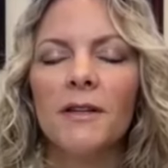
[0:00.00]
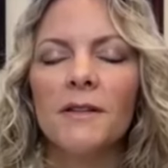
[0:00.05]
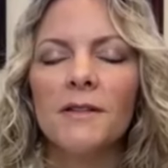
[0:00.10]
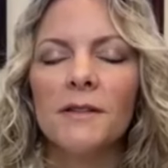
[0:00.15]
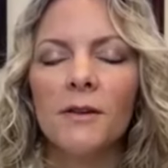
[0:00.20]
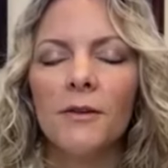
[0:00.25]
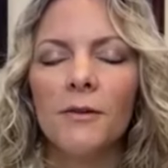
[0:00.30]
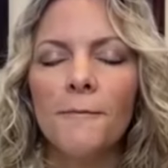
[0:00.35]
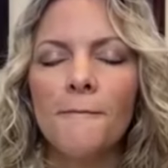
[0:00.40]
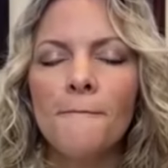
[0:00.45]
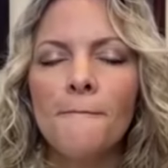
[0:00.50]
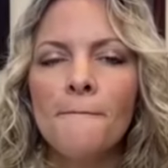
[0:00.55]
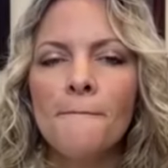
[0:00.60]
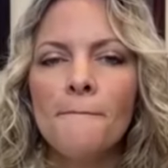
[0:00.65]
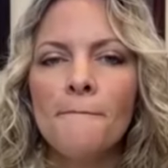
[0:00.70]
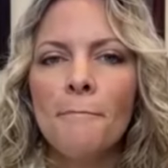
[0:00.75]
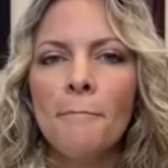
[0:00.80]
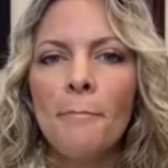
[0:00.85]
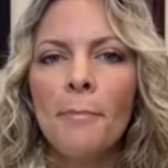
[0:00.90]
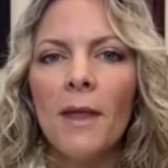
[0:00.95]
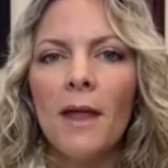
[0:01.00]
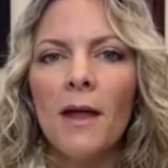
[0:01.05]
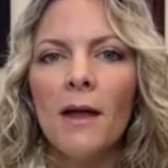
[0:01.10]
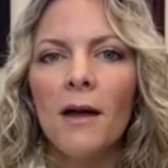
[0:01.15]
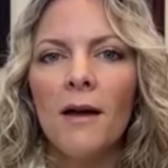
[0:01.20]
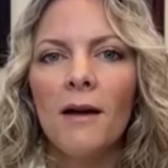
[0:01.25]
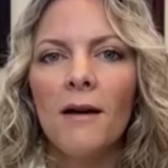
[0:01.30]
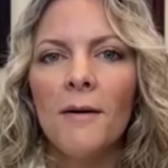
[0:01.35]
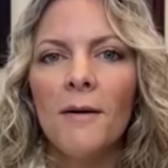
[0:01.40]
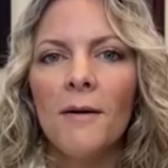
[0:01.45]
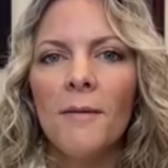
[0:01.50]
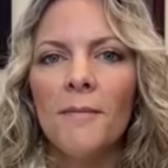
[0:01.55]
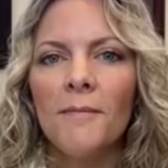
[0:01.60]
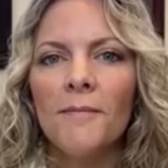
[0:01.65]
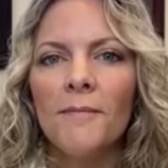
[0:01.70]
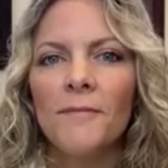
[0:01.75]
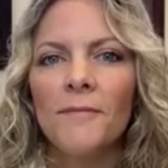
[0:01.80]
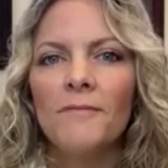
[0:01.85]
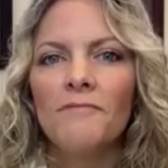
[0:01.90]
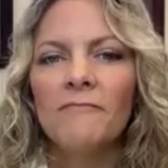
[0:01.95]
So
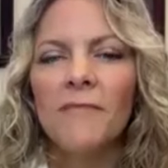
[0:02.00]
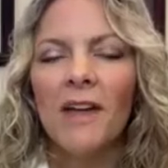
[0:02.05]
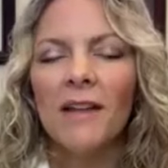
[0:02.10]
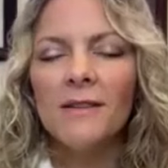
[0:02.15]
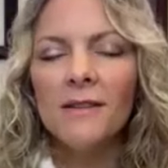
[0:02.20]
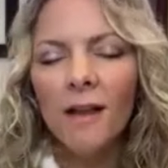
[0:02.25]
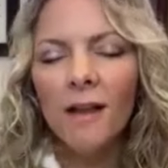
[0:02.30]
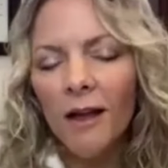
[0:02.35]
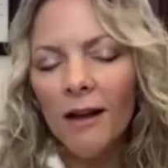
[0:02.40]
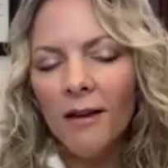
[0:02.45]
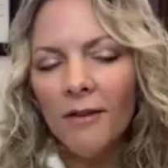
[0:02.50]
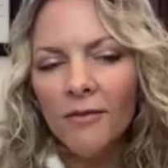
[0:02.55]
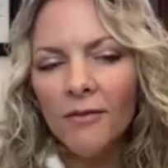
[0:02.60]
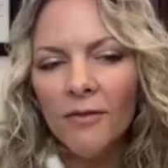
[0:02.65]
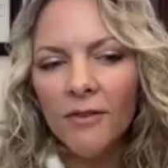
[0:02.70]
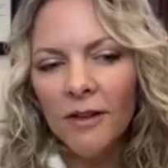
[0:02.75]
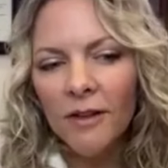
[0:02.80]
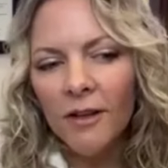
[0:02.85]
that's kind of,